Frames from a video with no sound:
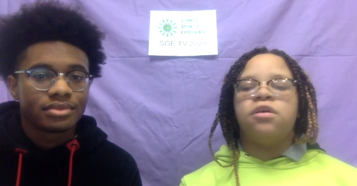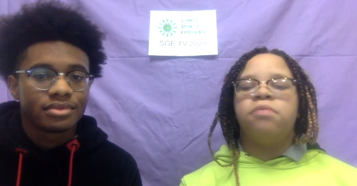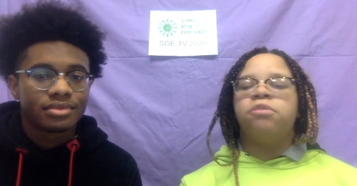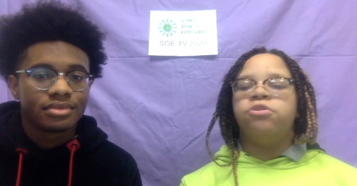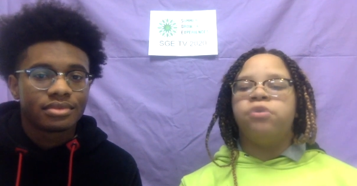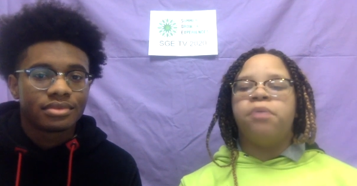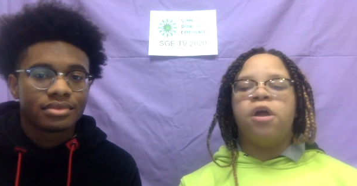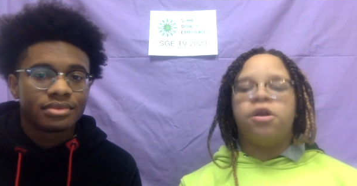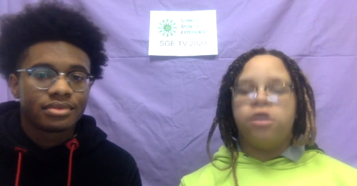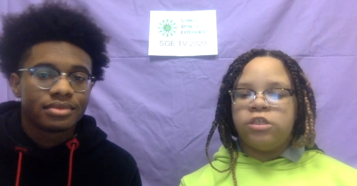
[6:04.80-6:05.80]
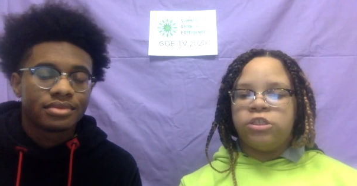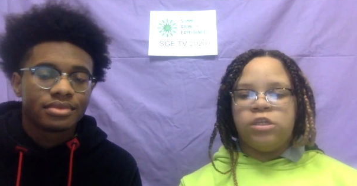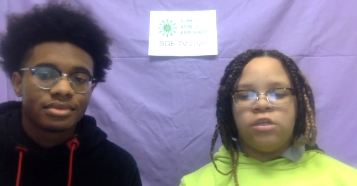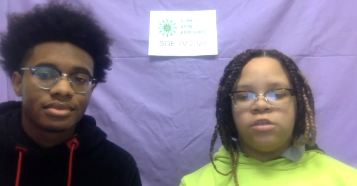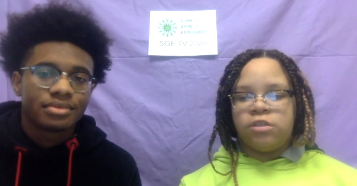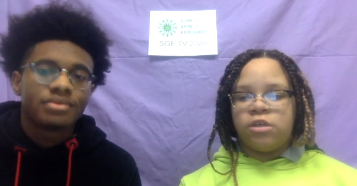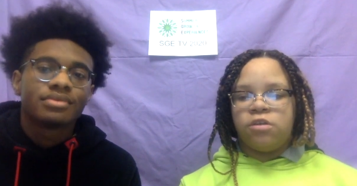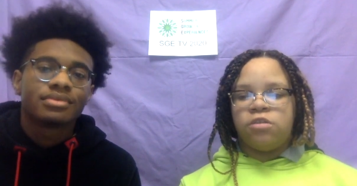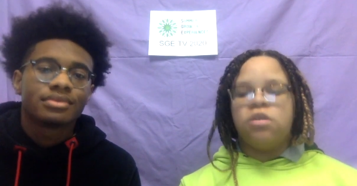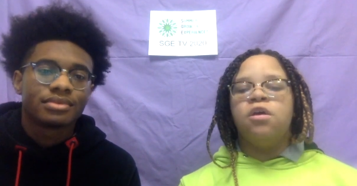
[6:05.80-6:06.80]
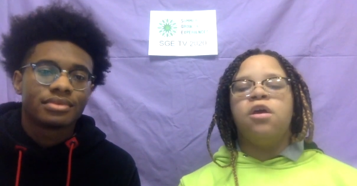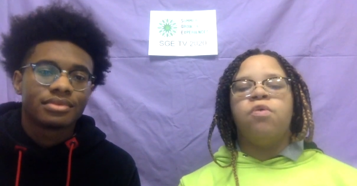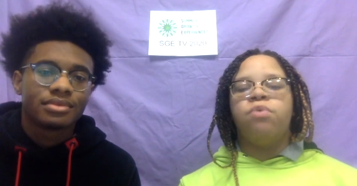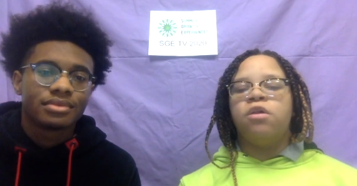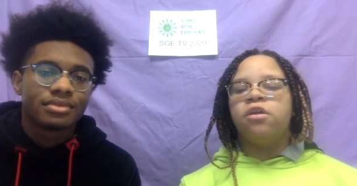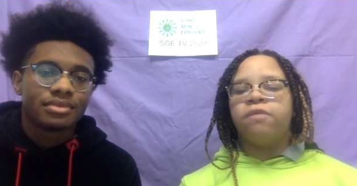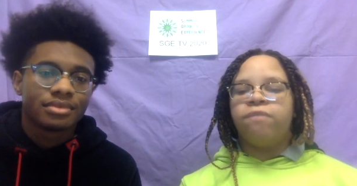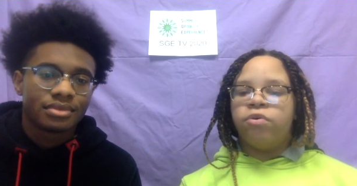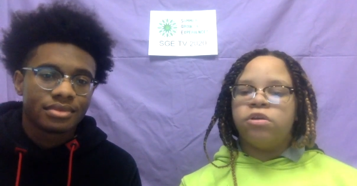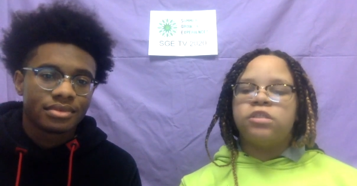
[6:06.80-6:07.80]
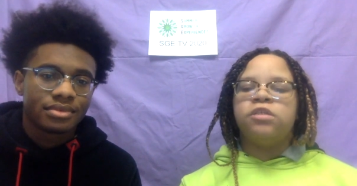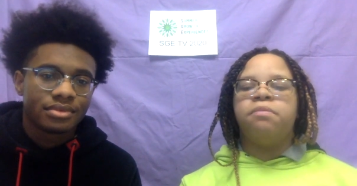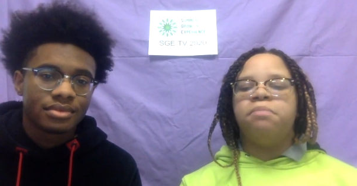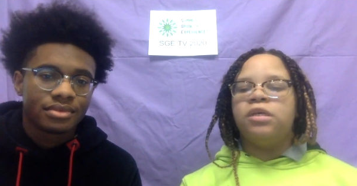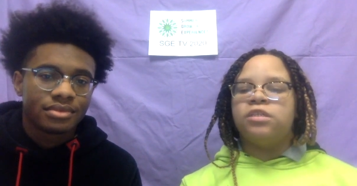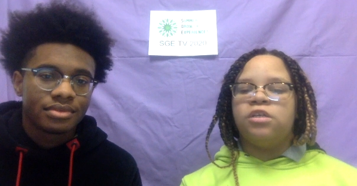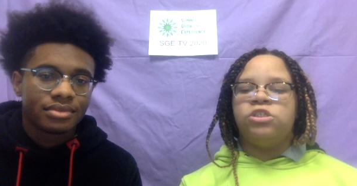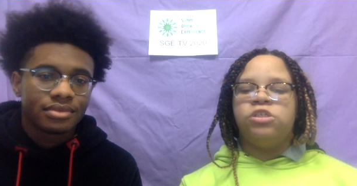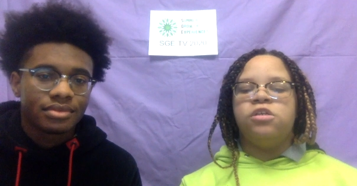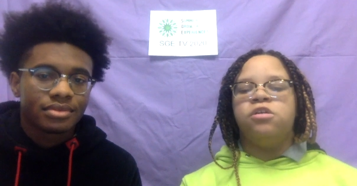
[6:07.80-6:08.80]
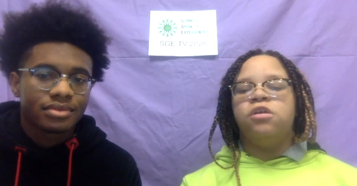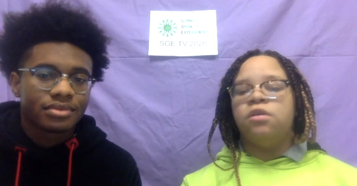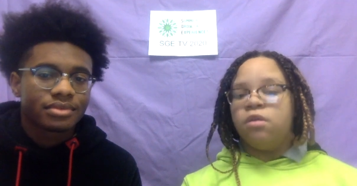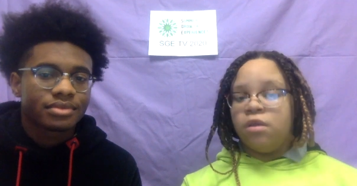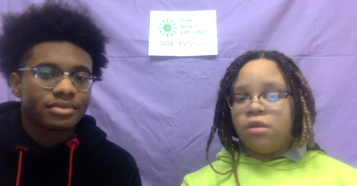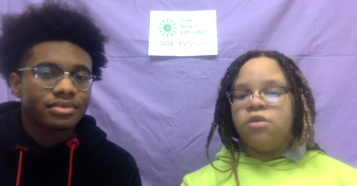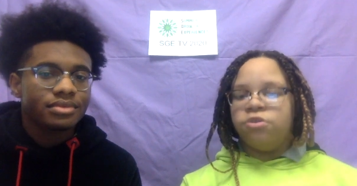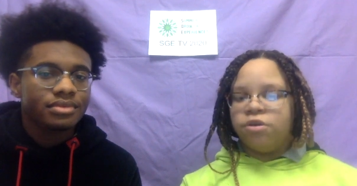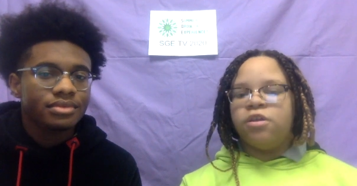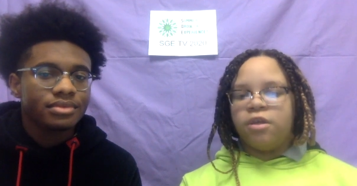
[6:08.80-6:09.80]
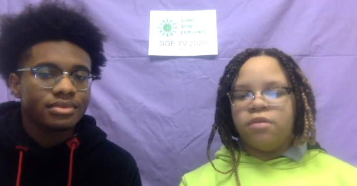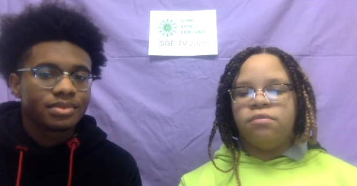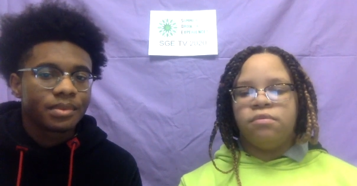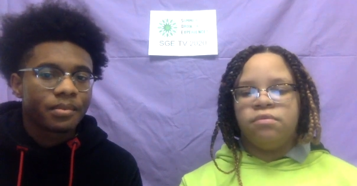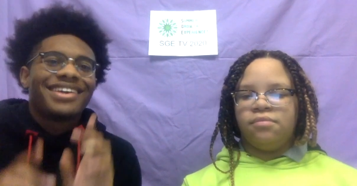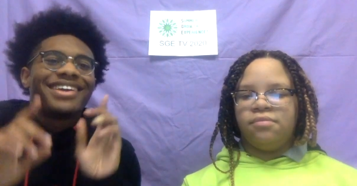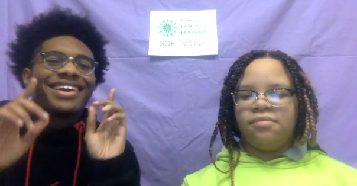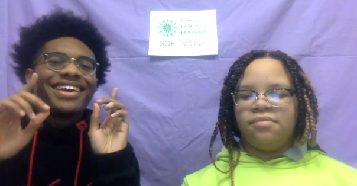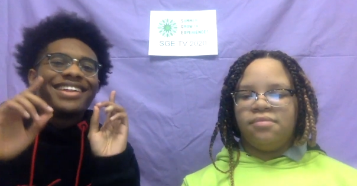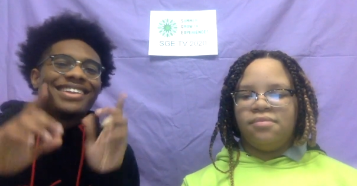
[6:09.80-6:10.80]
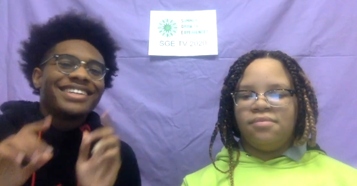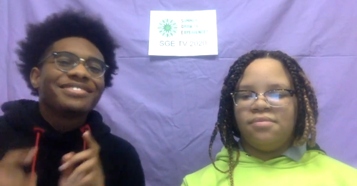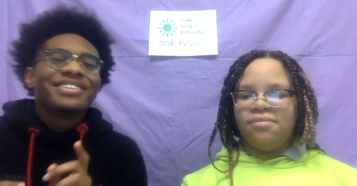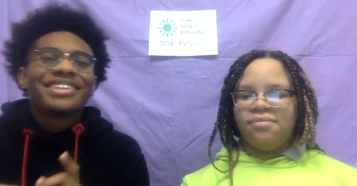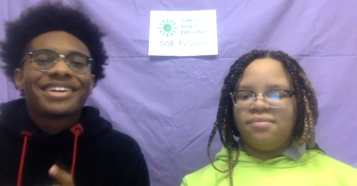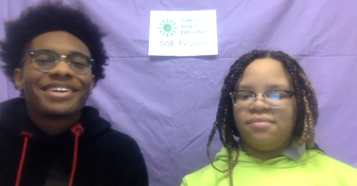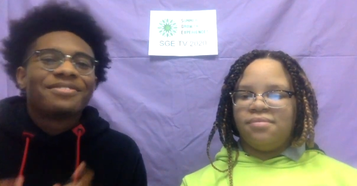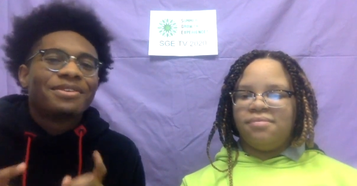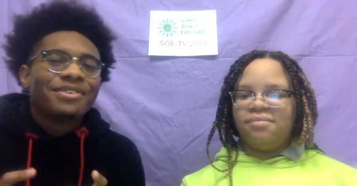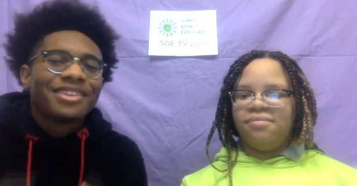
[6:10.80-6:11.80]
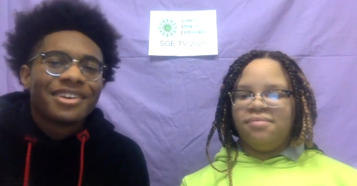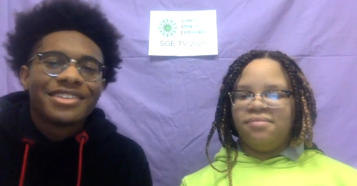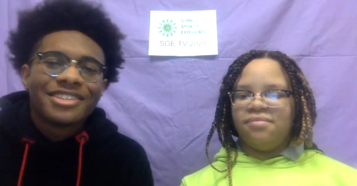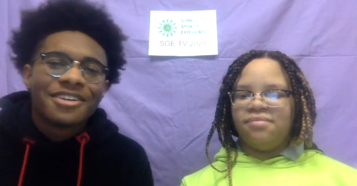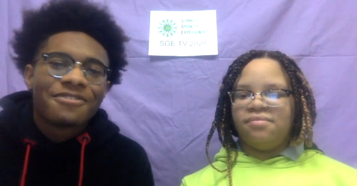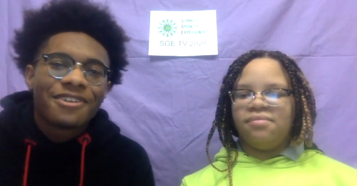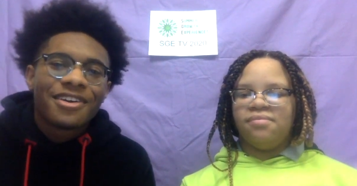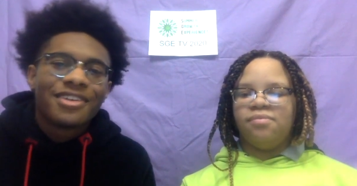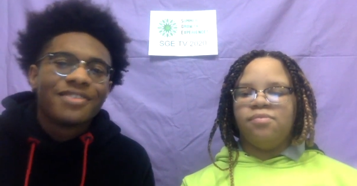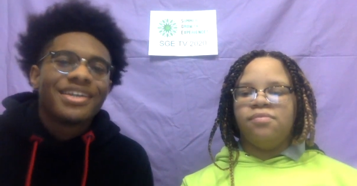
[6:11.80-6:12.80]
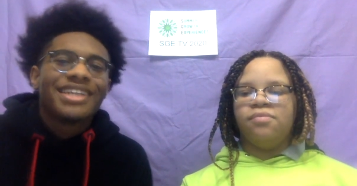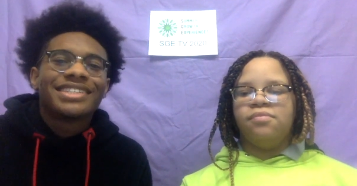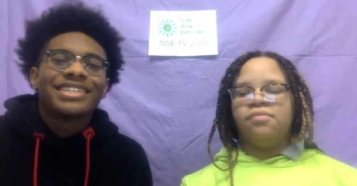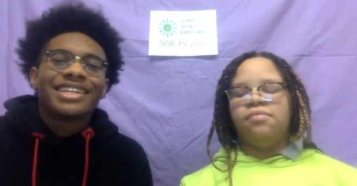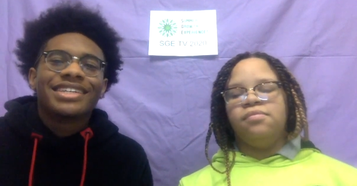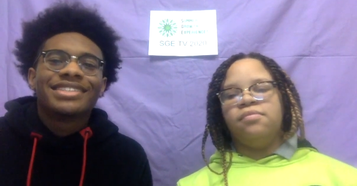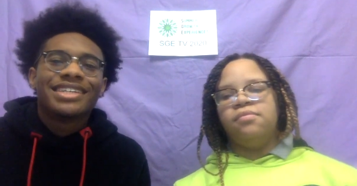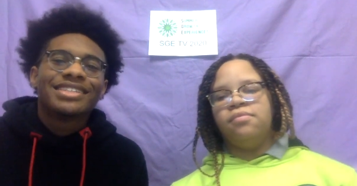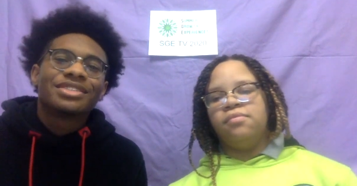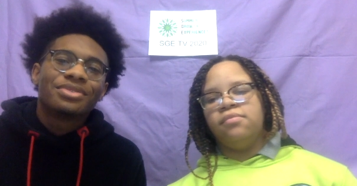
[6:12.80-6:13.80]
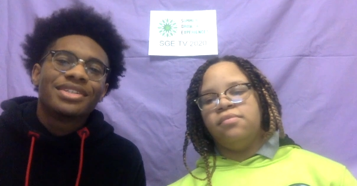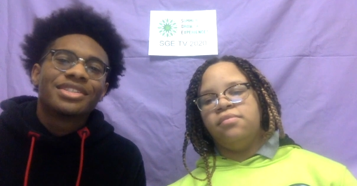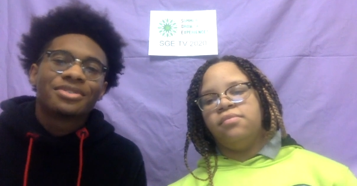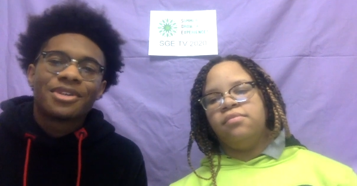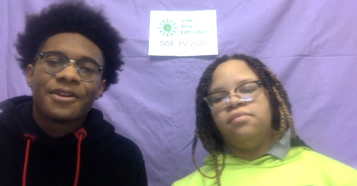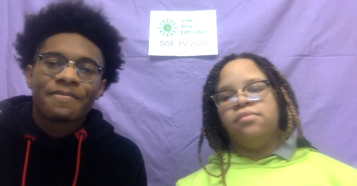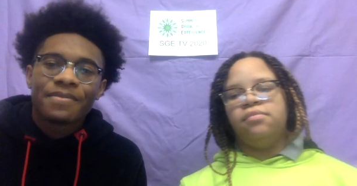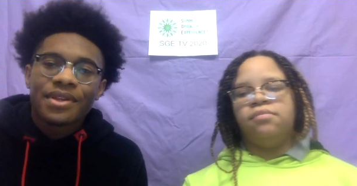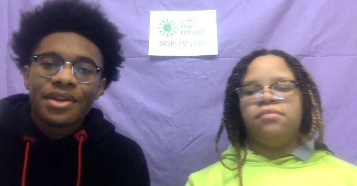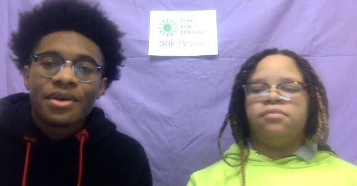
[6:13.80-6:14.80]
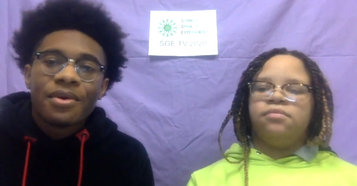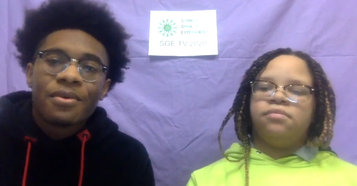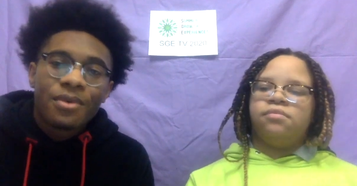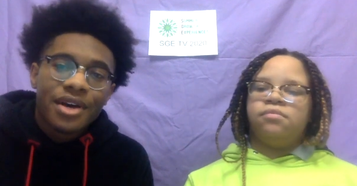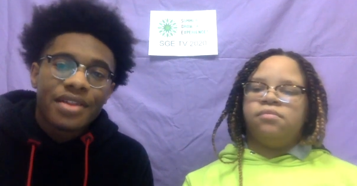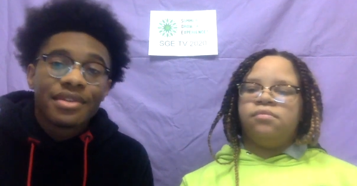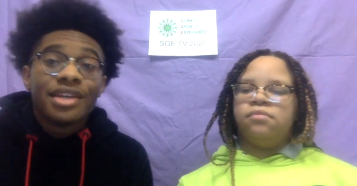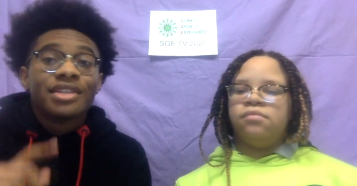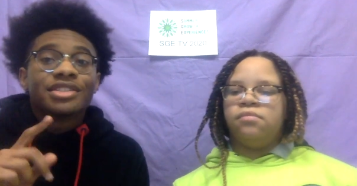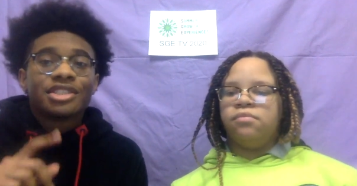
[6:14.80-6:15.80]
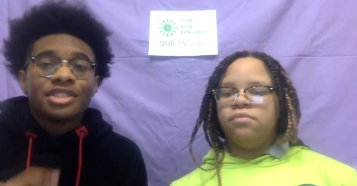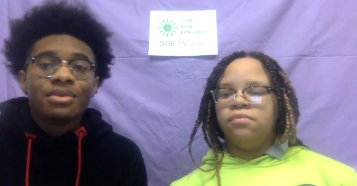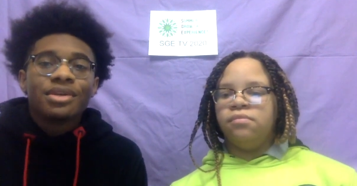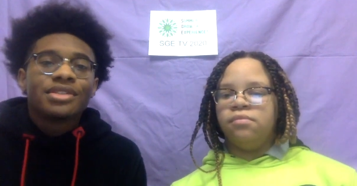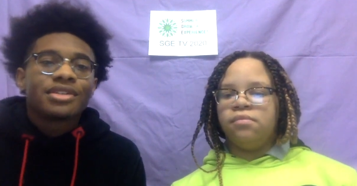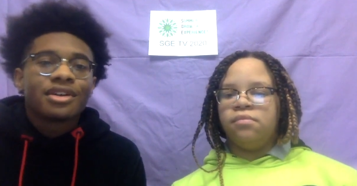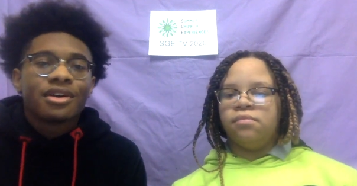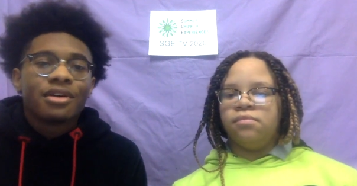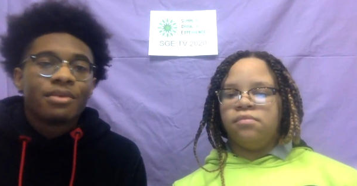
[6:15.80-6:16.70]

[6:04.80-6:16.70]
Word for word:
Speaker 1: help clear up all your SGE concerns, and we are looking forward to the best SGE year yet.
Speaker 2: Let's recap what we learned so far during SGE season 2020. 1. Two weeks ago,